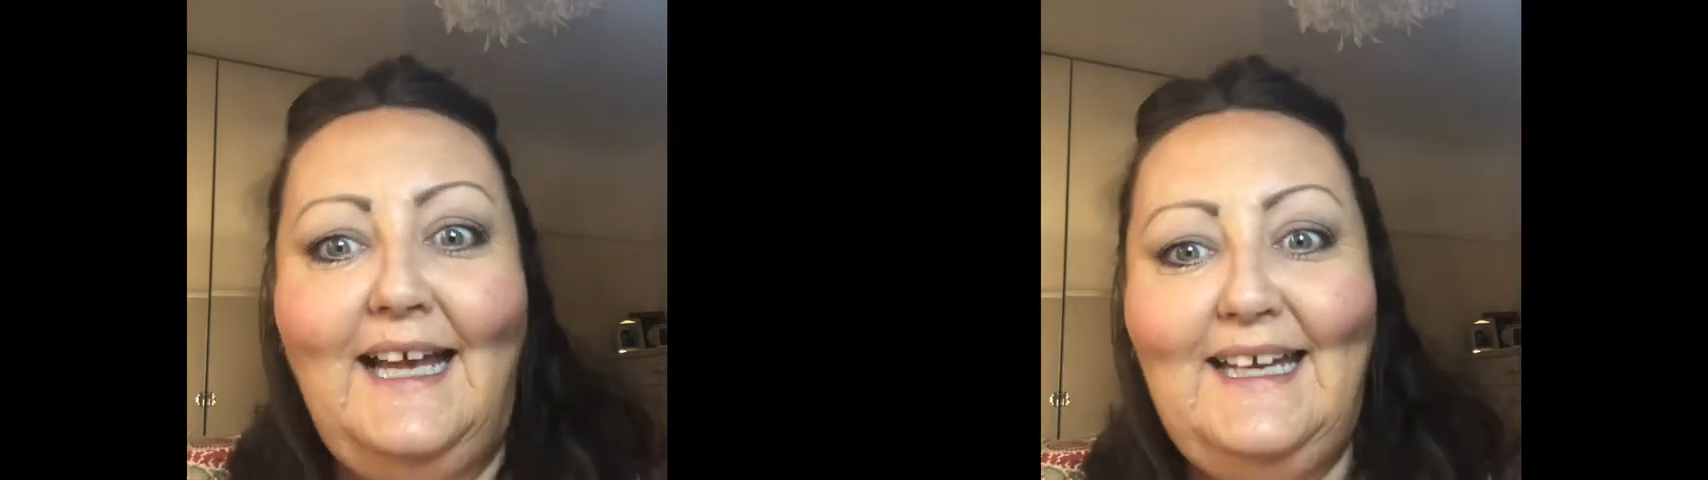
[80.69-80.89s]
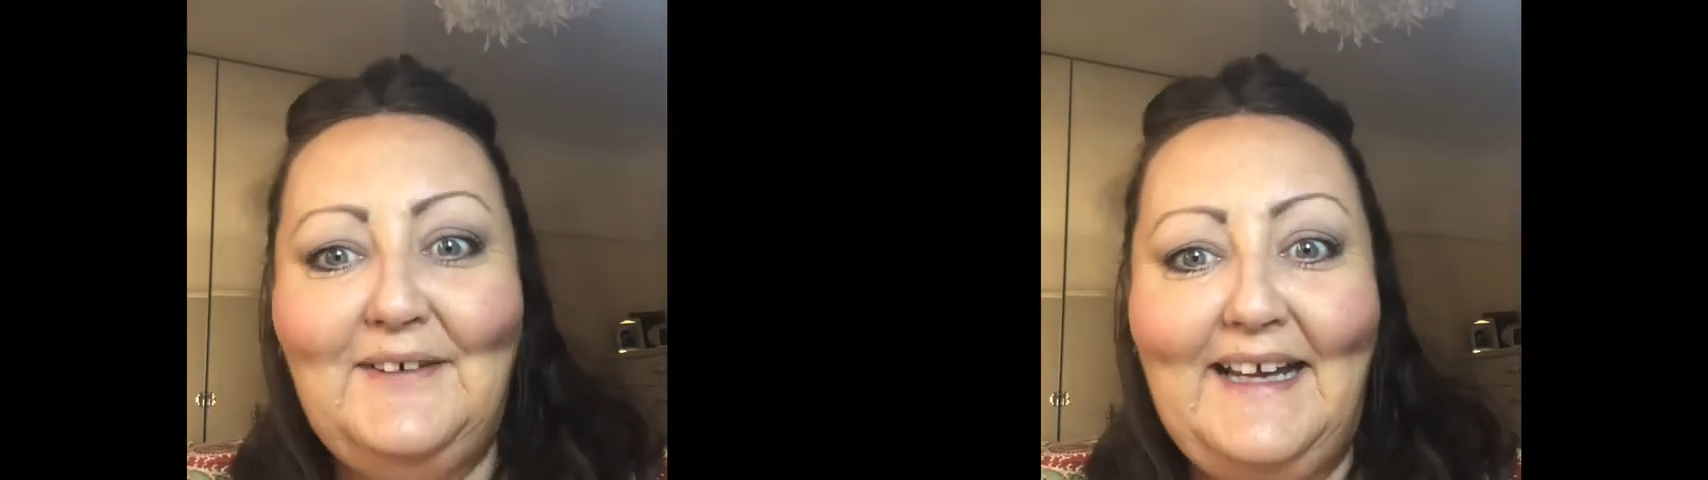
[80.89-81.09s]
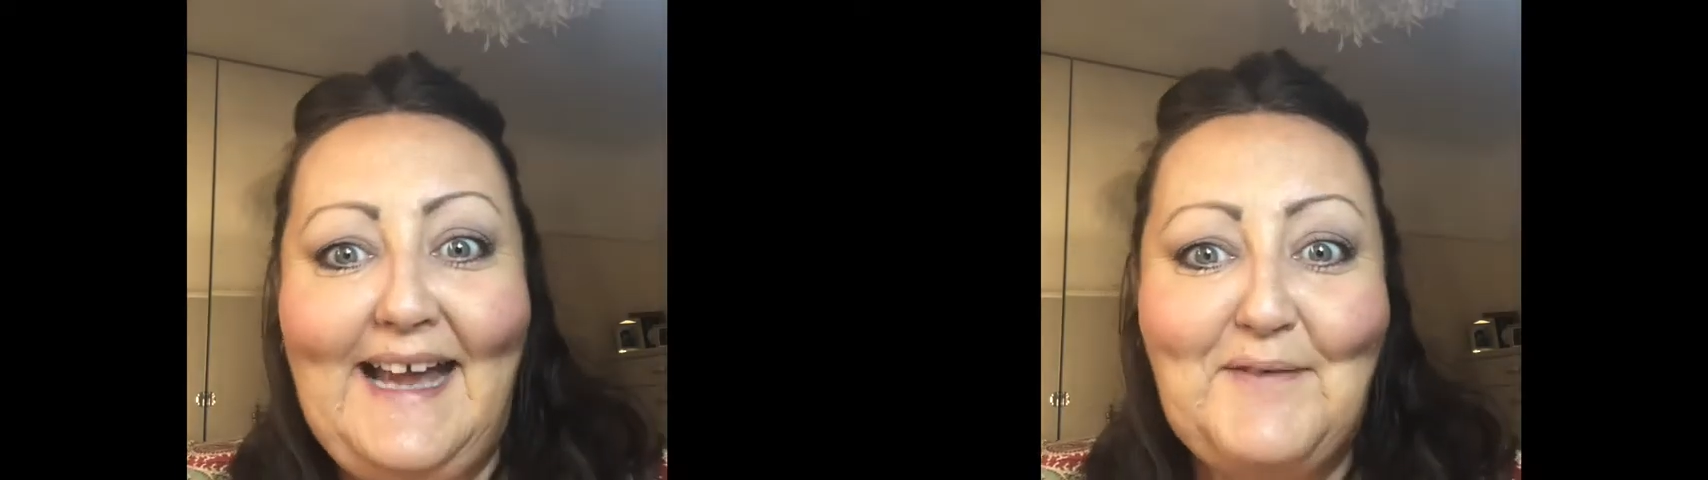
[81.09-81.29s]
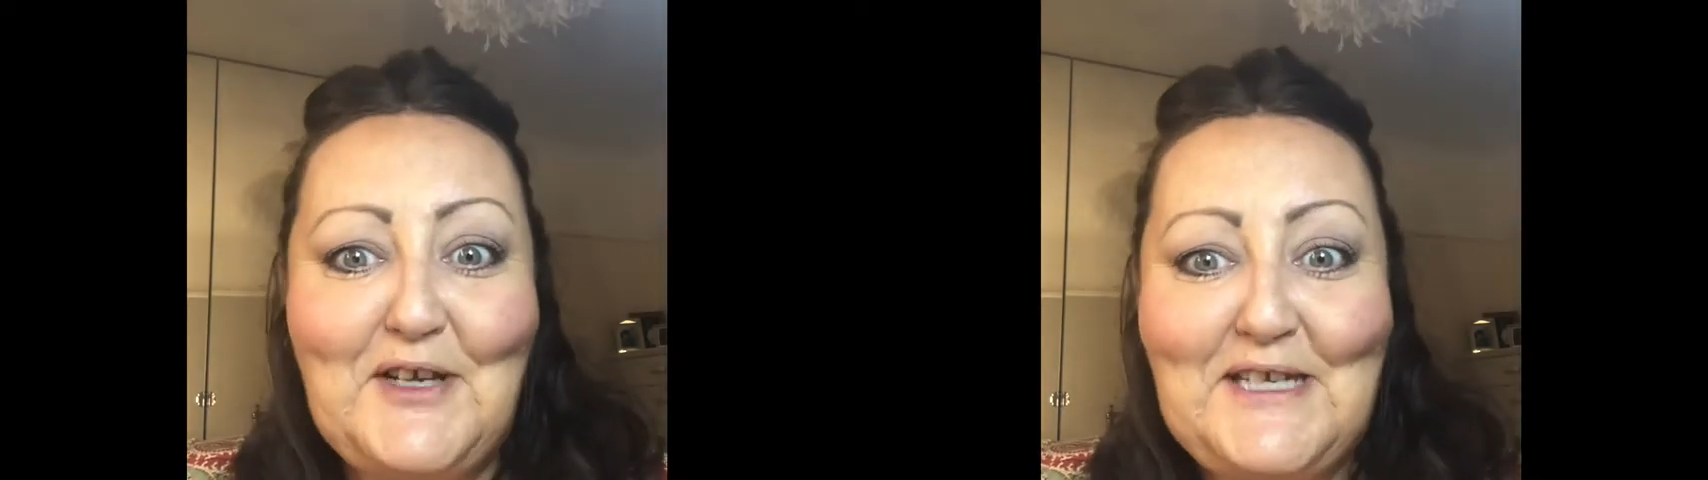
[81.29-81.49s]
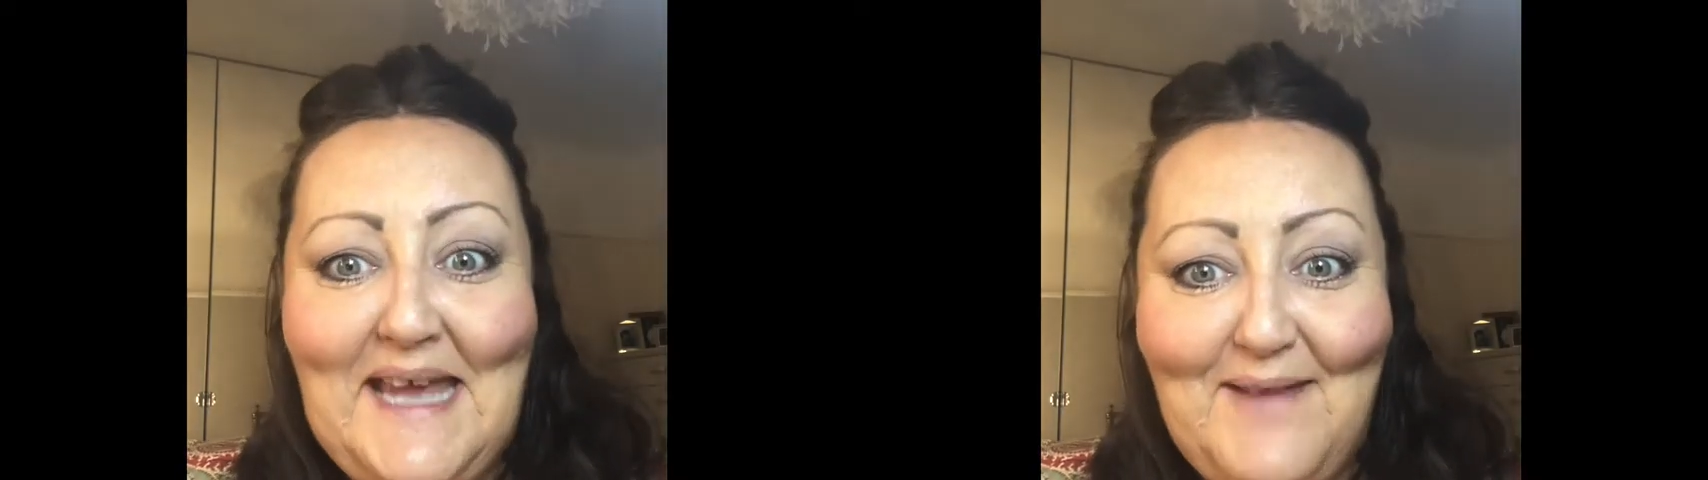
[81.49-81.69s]
Anyway, have a
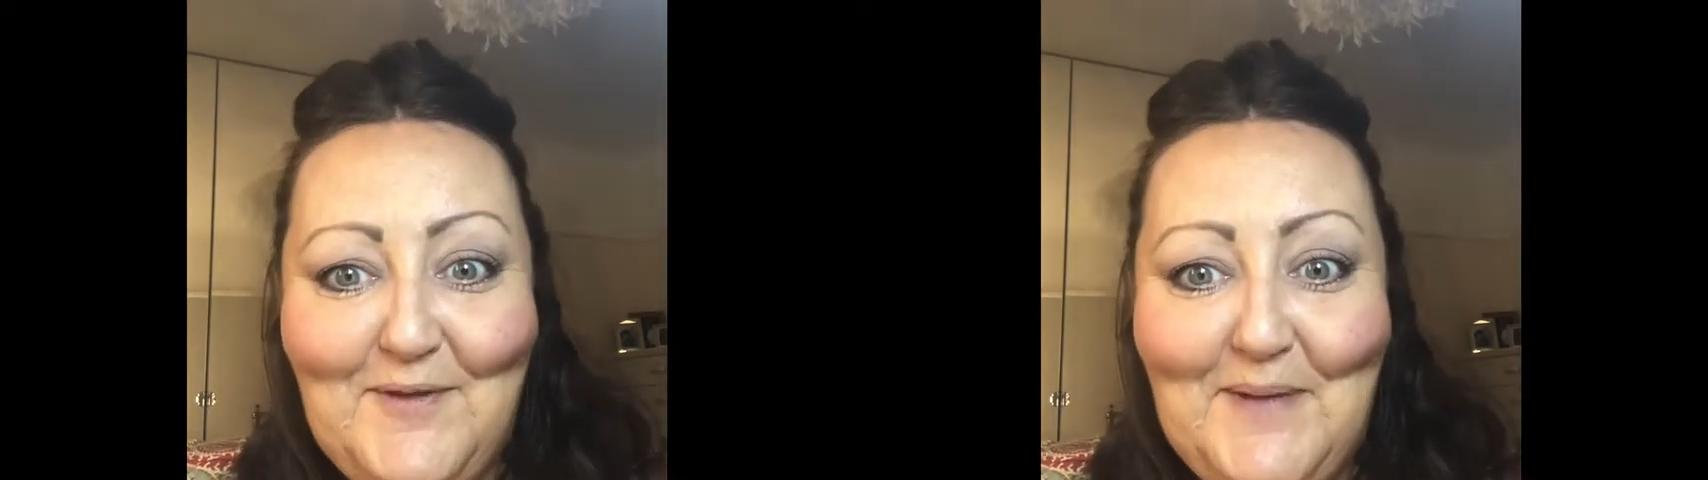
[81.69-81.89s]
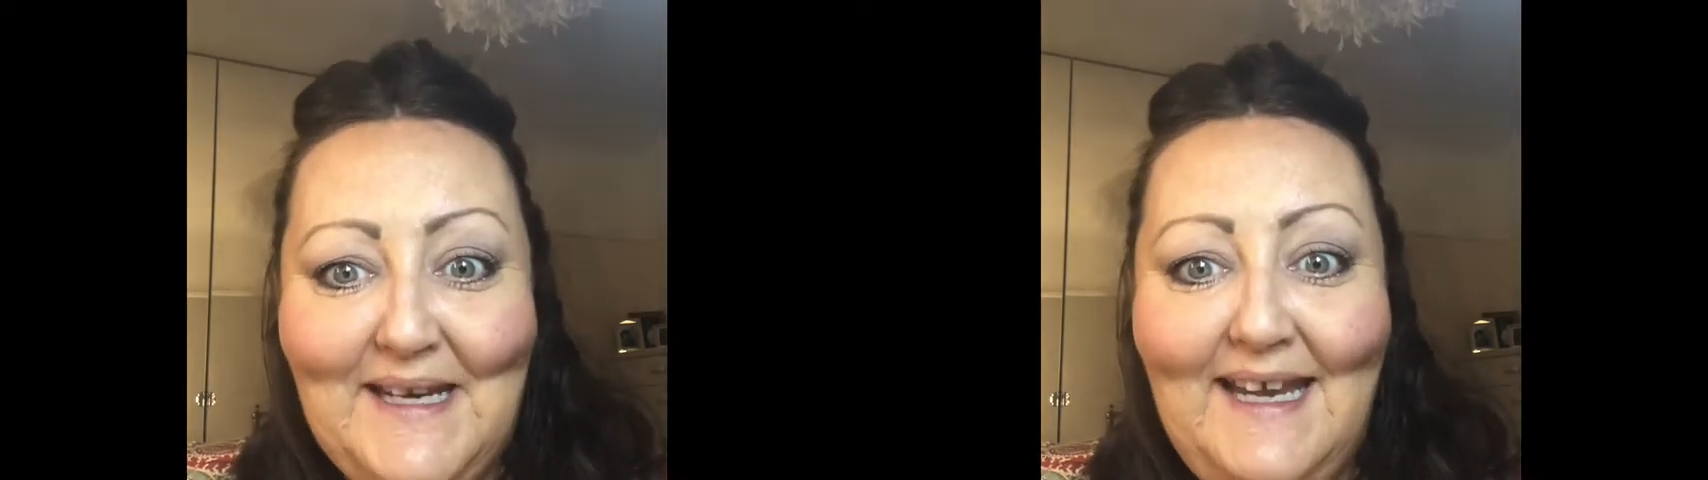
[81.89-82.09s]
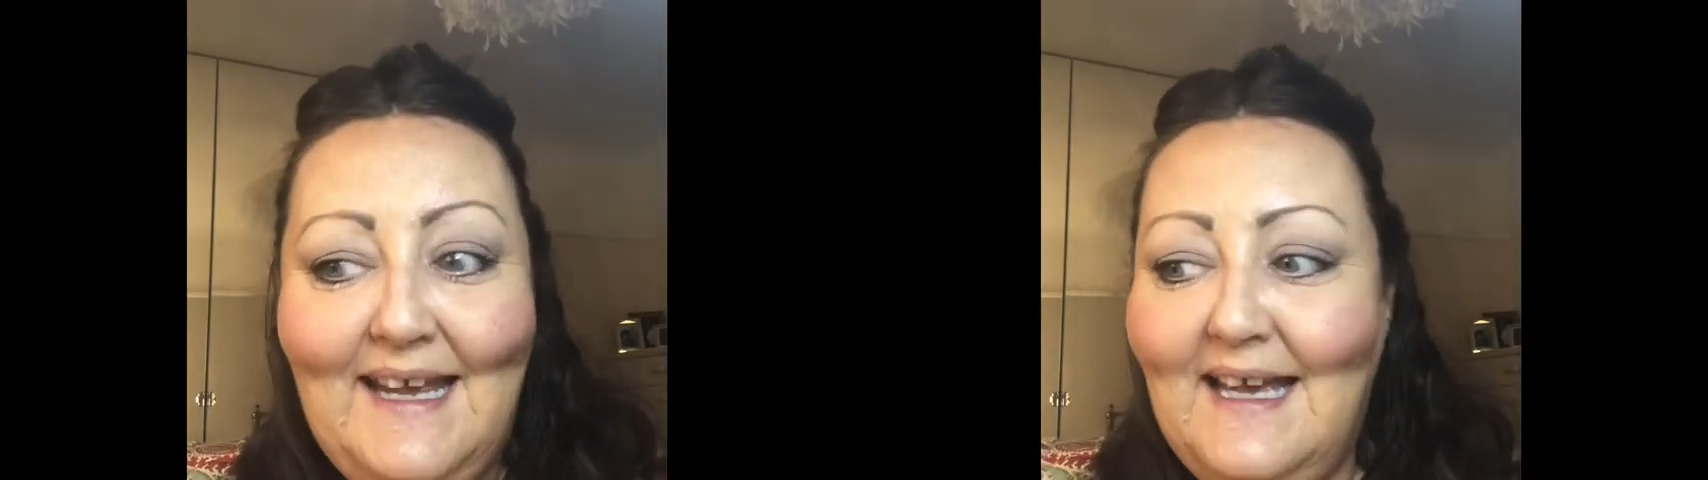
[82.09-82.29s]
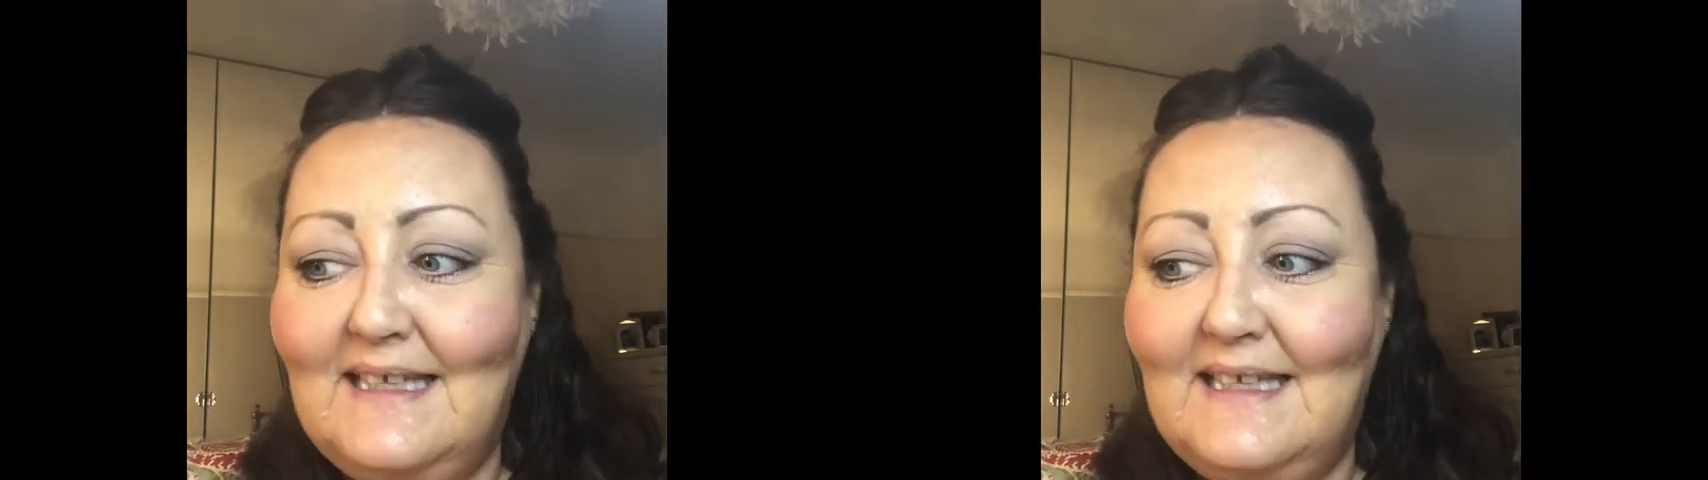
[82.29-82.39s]
good day, everybody.